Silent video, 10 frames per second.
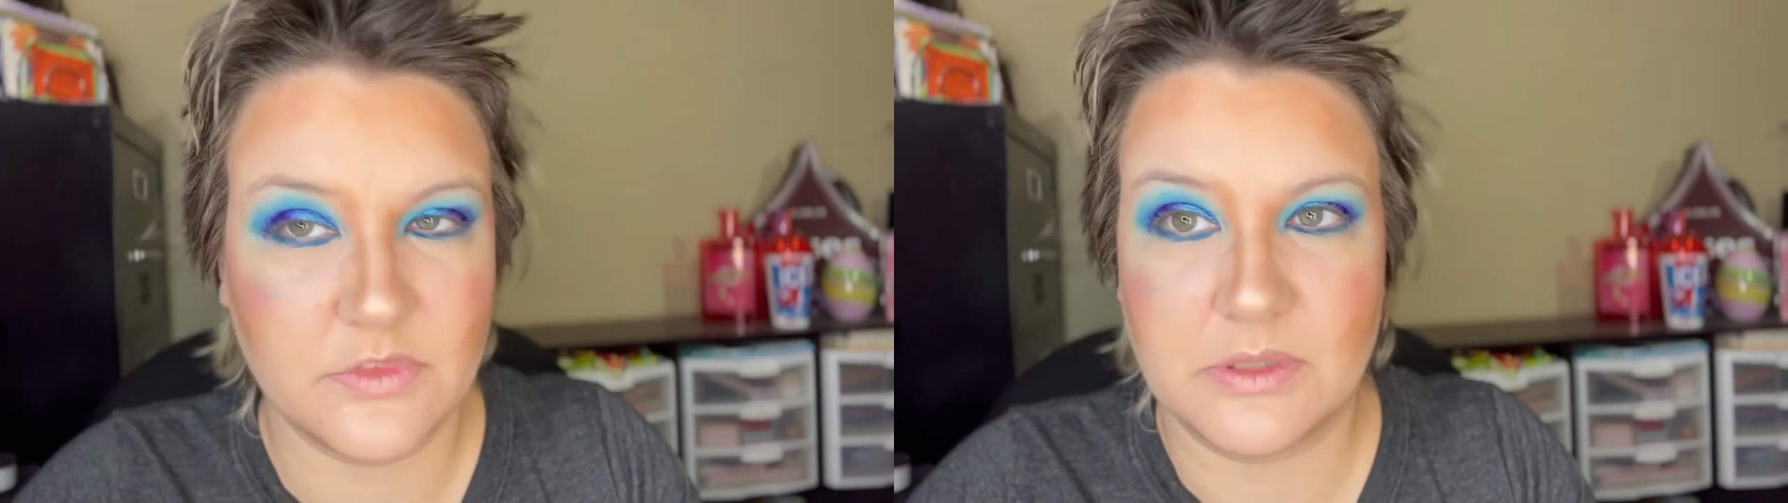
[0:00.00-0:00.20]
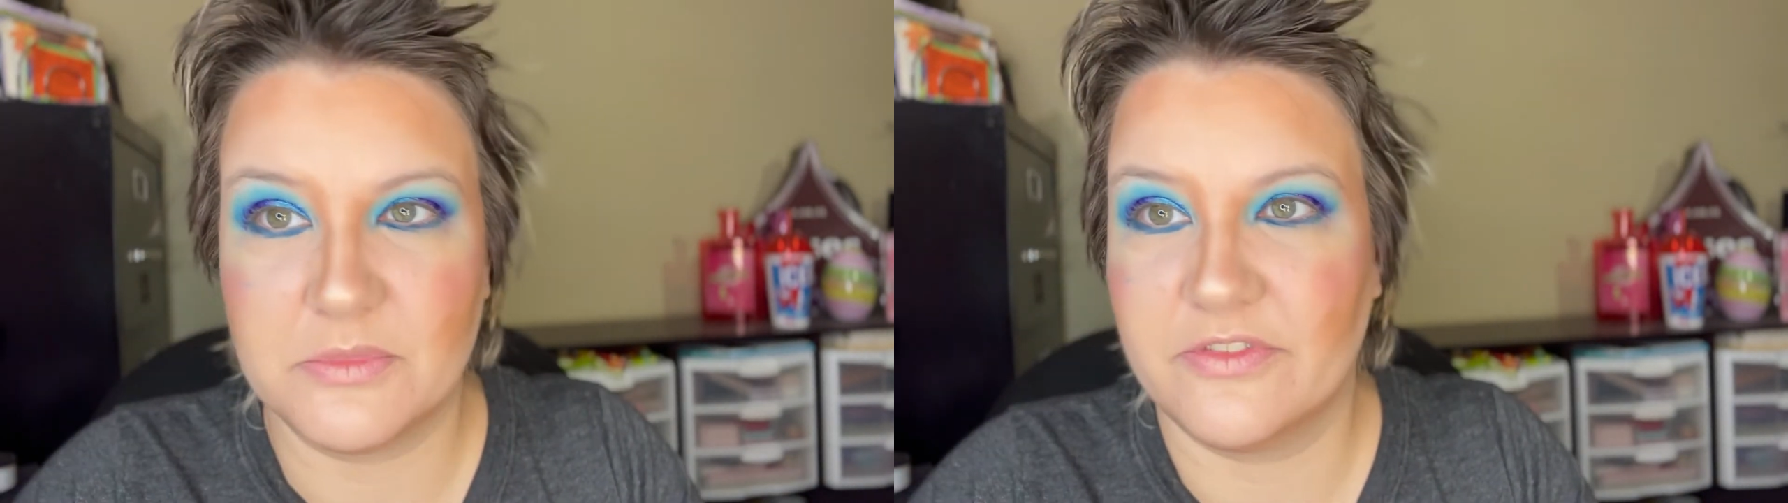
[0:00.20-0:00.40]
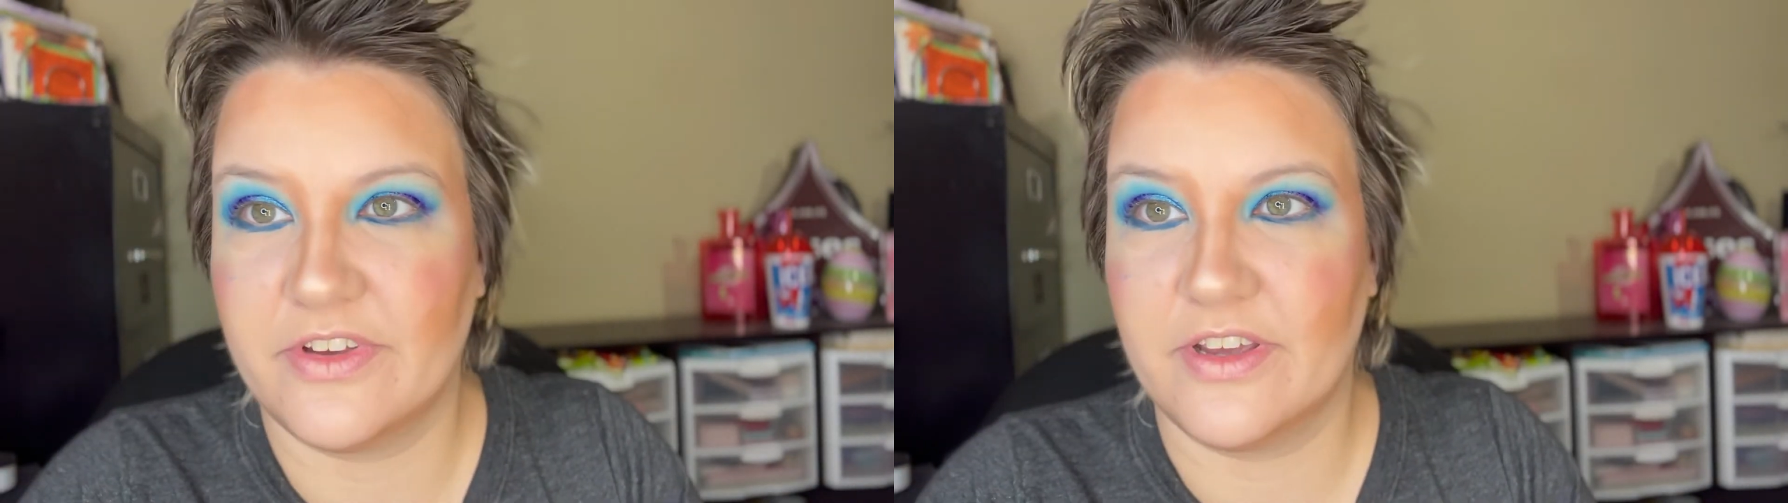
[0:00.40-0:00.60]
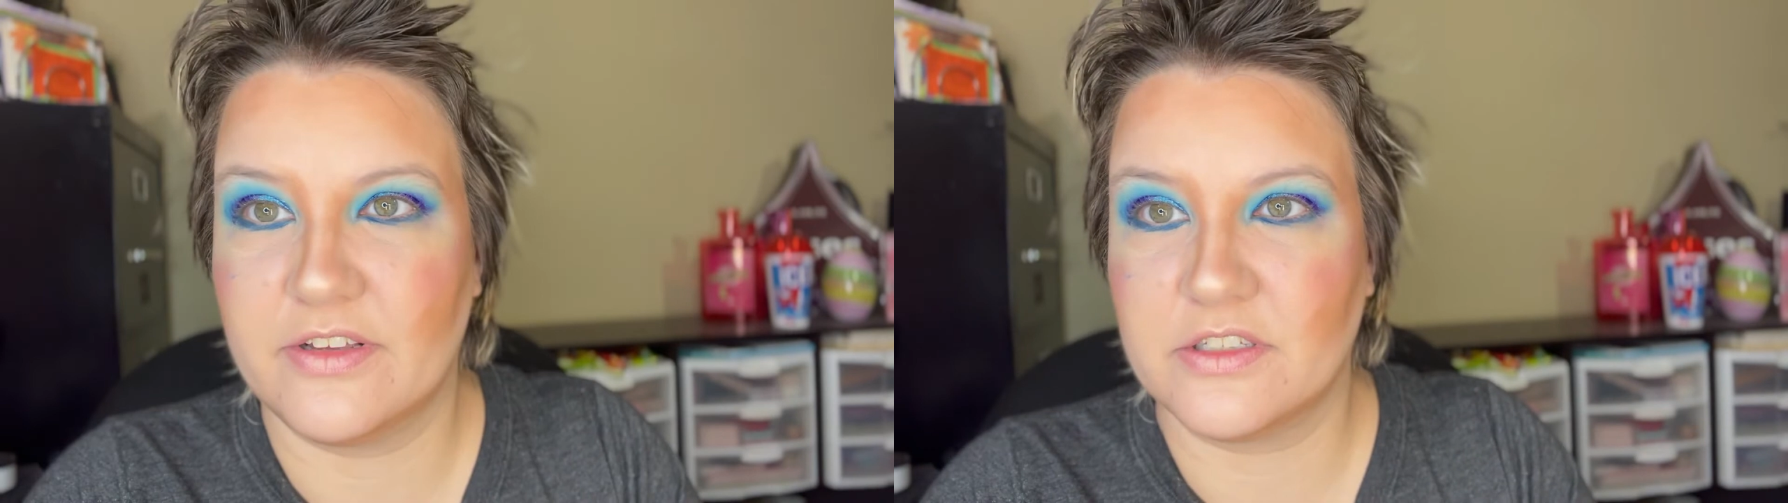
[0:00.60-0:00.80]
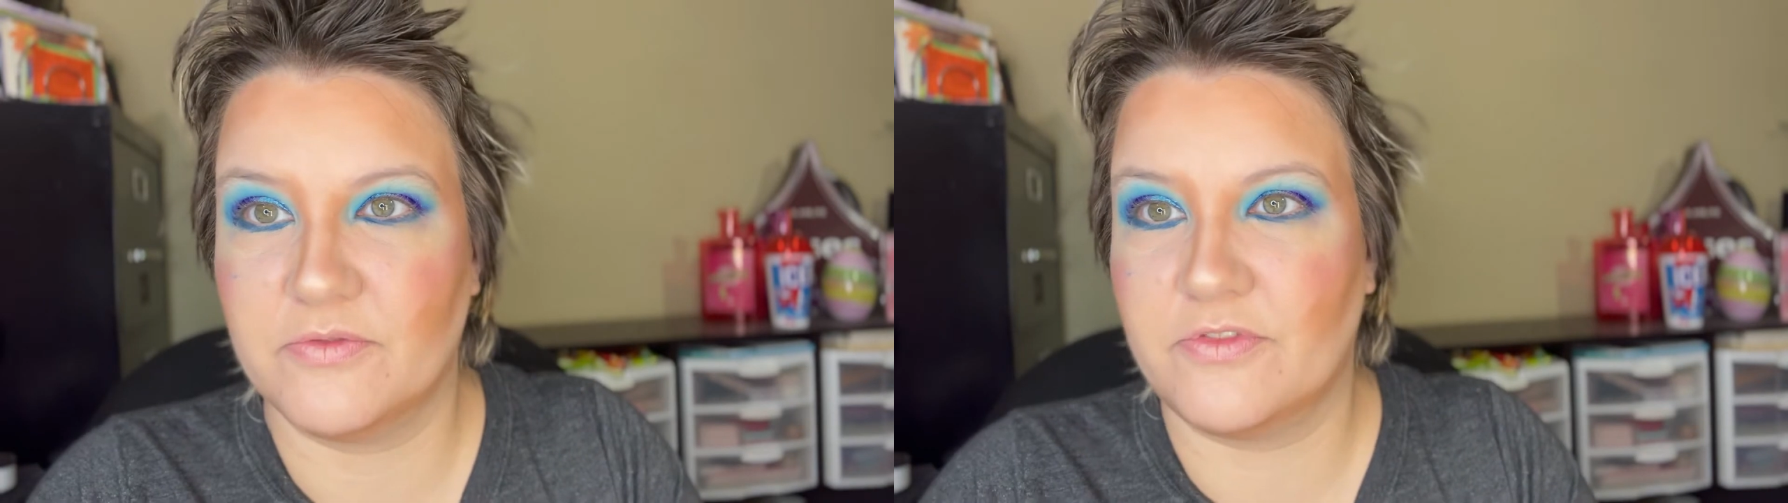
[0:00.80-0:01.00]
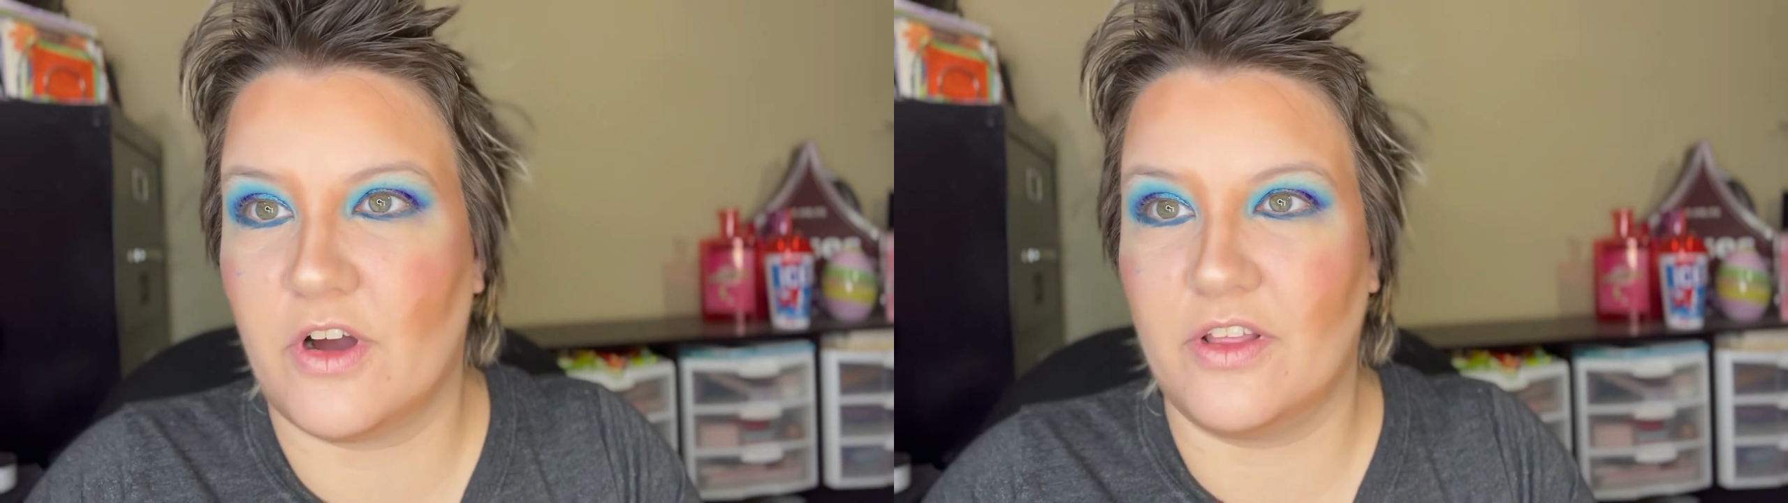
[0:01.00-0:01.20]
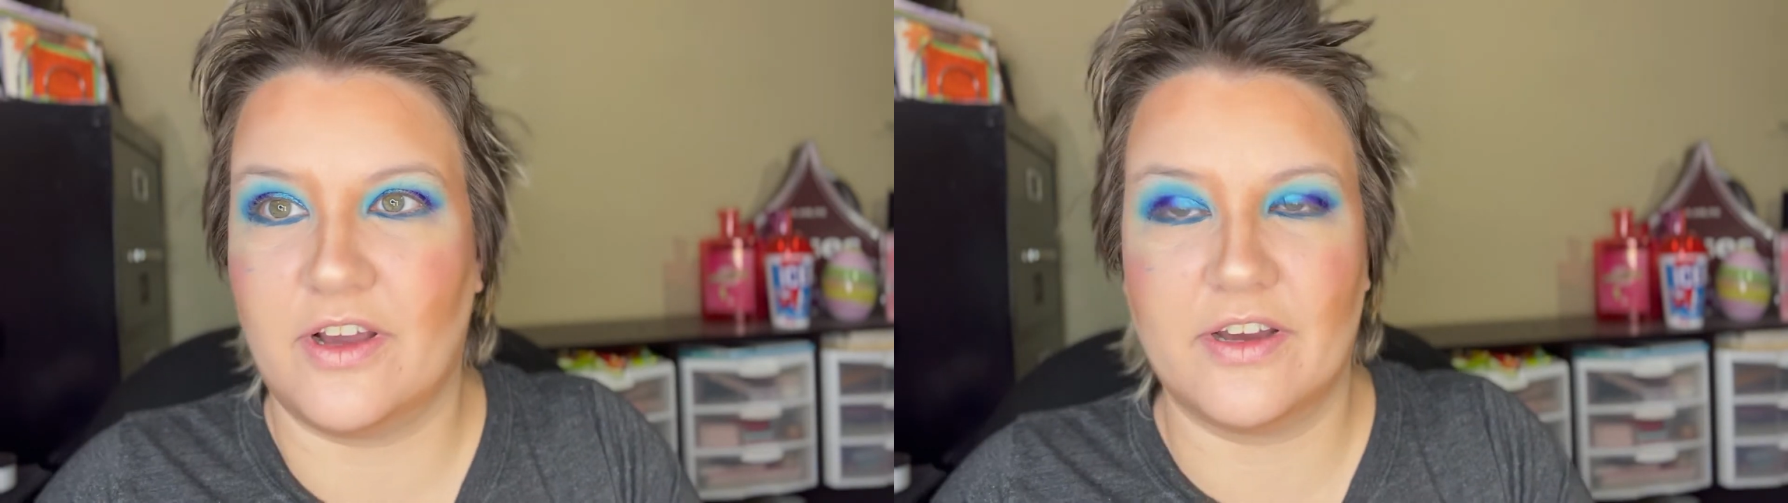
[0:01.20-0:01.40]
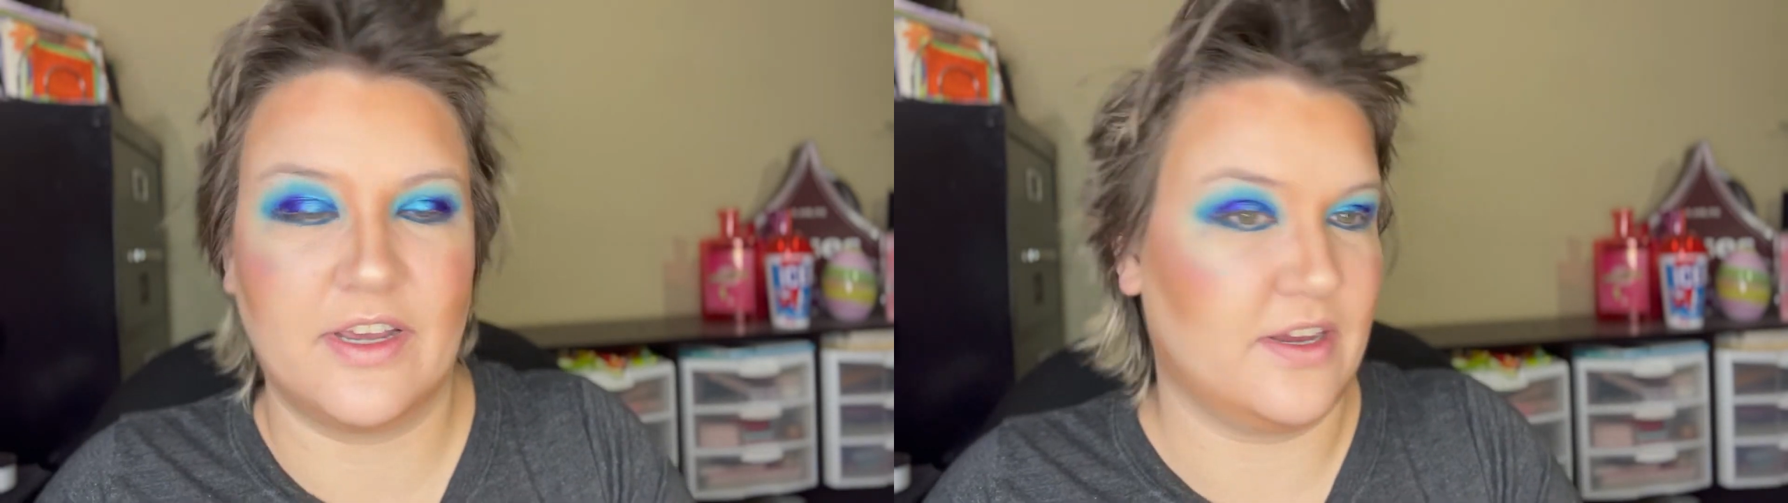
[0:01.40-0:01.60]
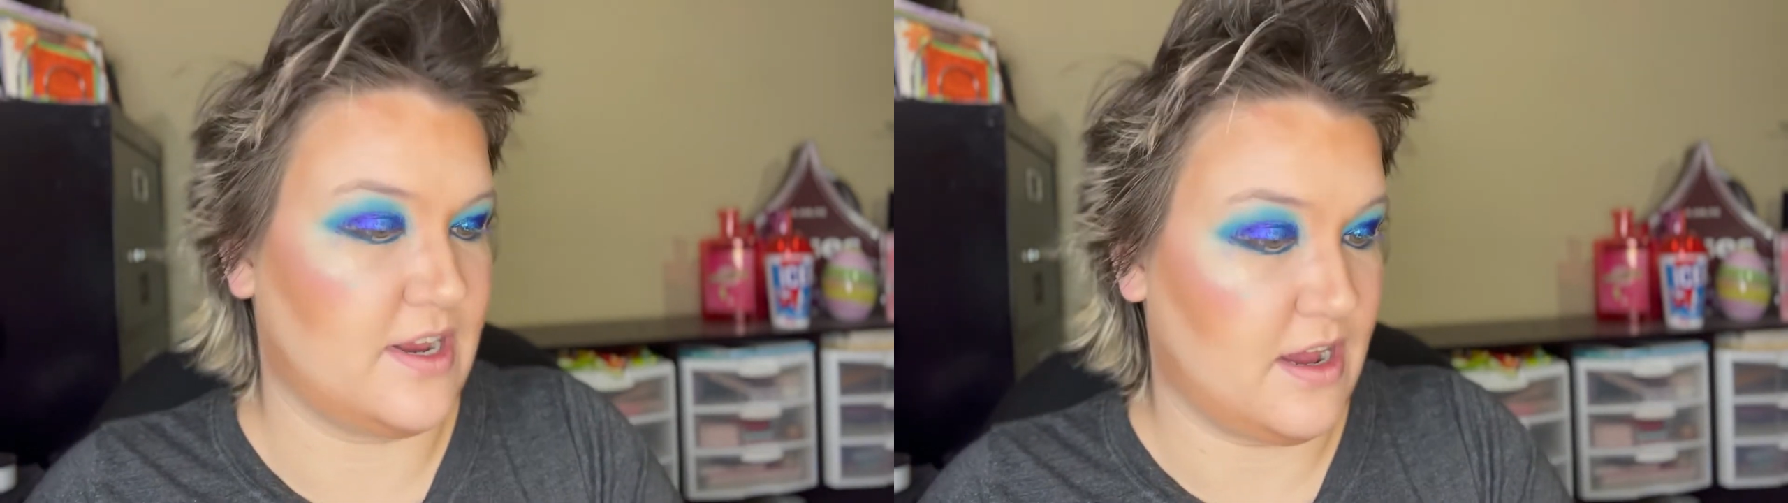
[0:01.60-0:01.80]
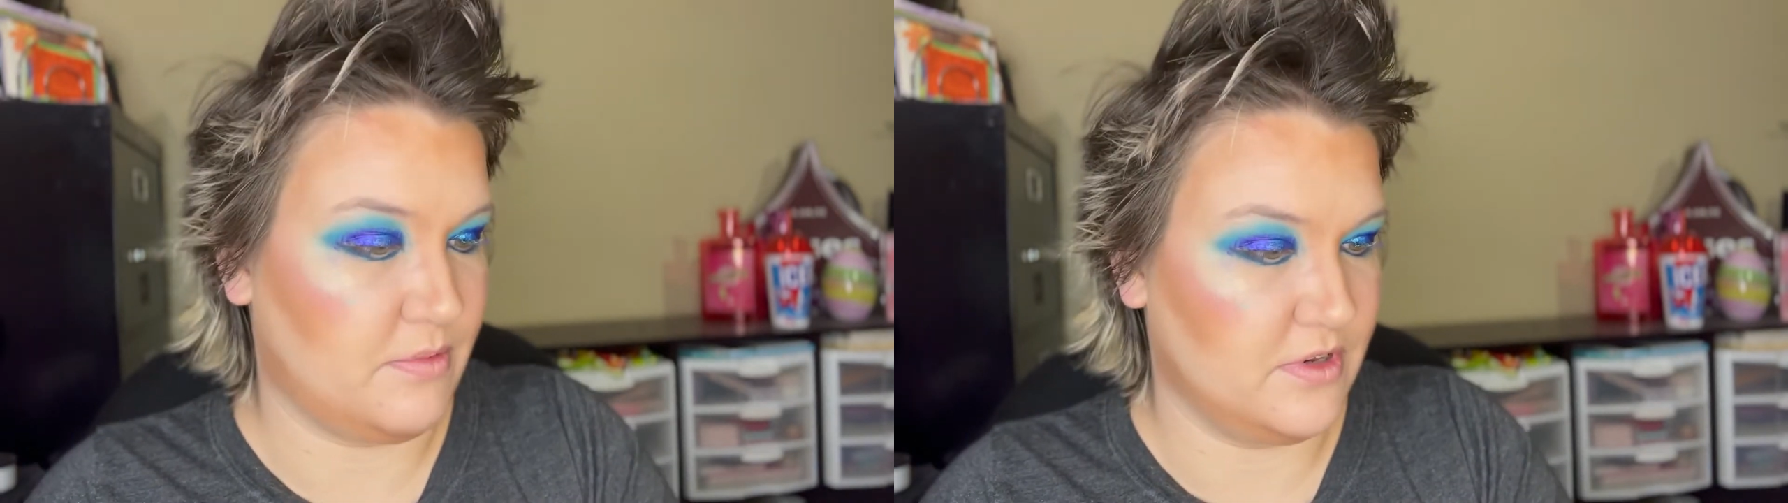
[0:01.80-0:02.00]
some fallout had
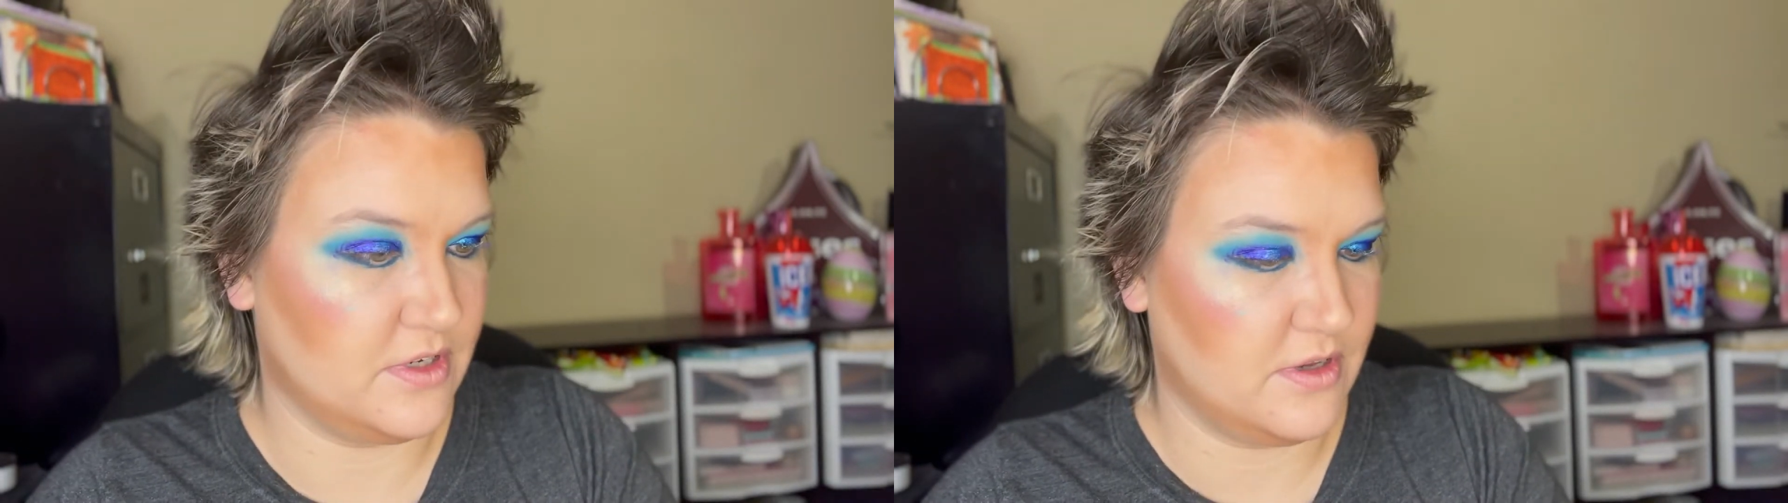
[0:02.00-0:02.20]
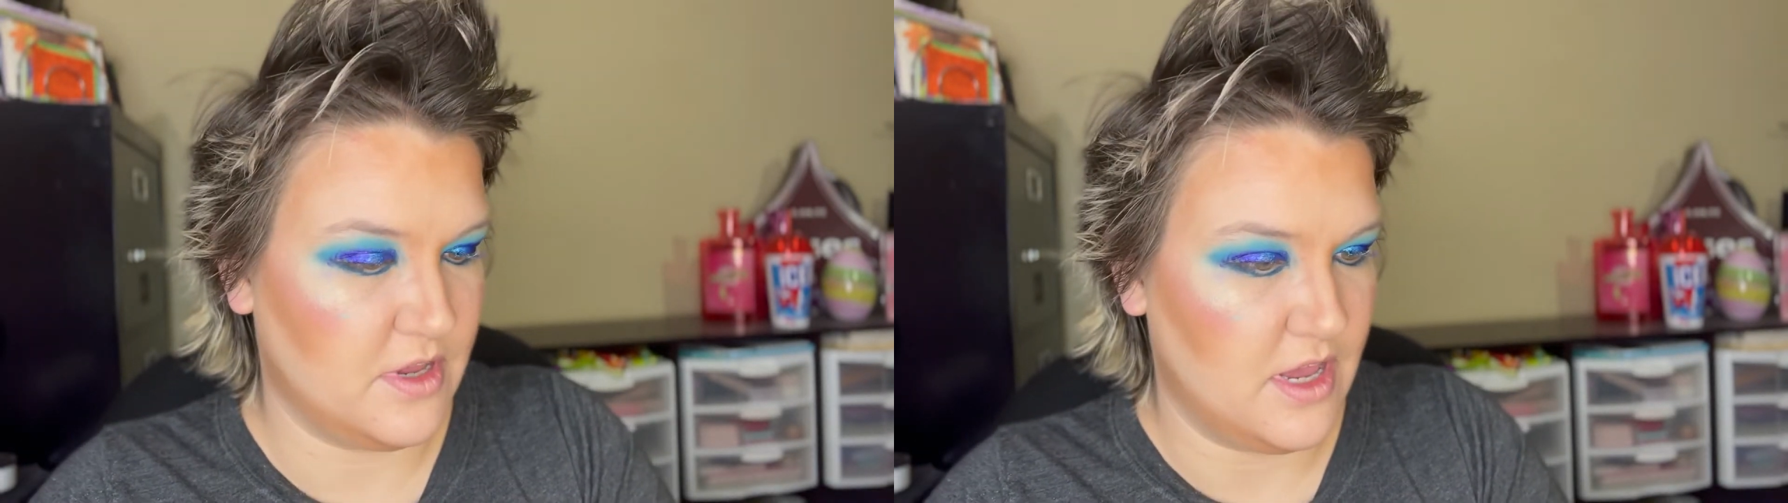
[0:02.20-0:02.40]
happened.